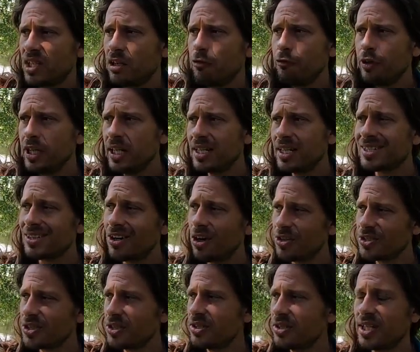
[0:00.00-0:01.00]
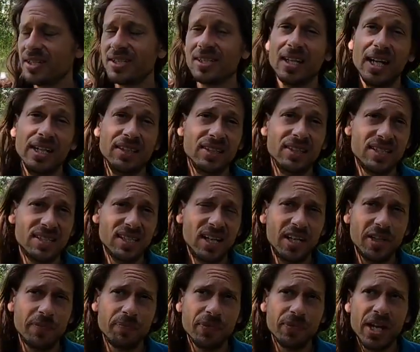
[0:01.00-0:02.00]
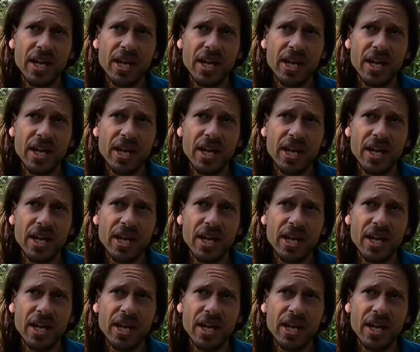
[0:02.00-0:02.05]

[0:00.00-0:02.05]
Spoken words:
Venus also doesn't like the Sun.